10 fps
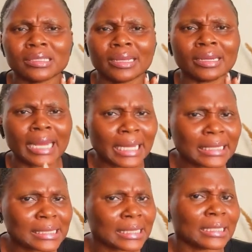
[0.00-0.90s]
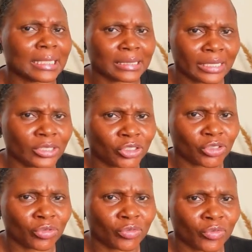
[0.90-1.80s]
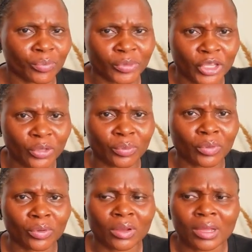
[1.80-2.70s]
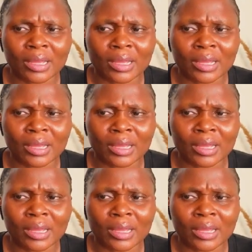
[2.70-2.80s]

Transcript: they like seeking attention from people,